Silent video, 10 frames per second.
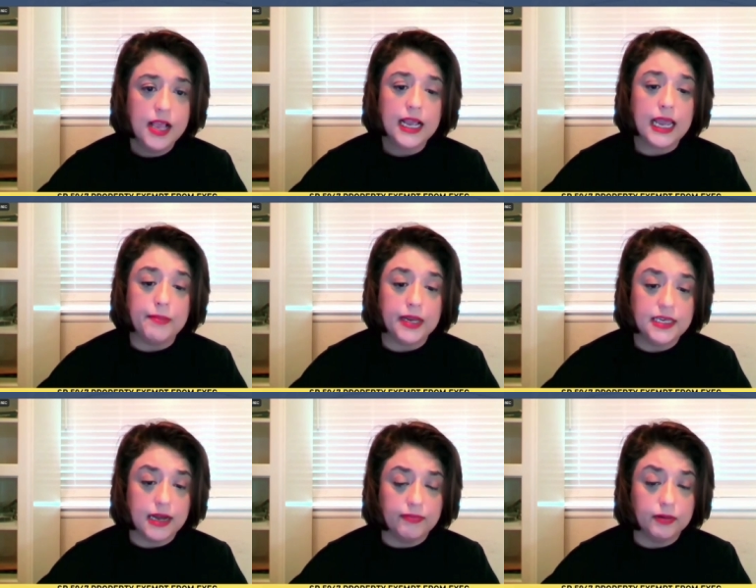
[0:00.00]
can be
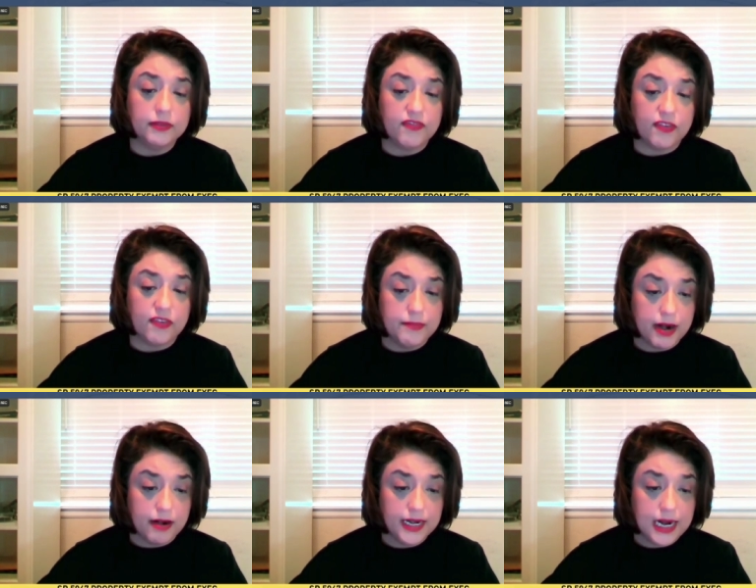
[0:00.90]
doubled for
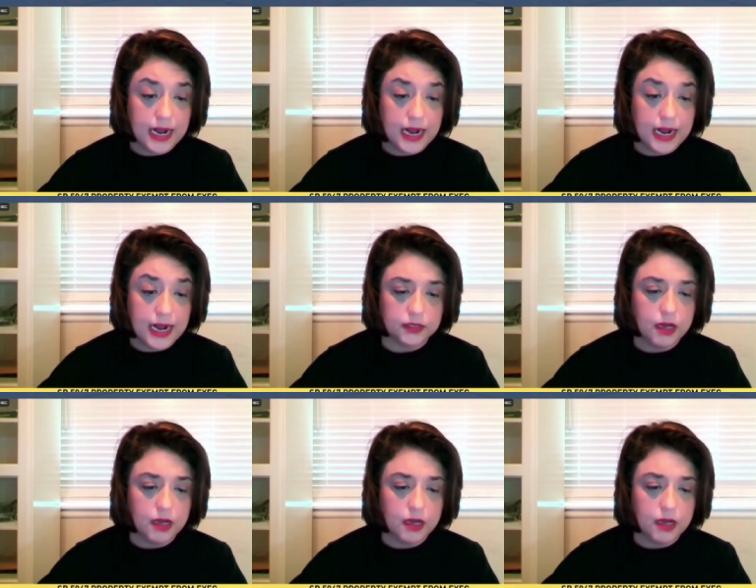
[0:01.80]
married couples.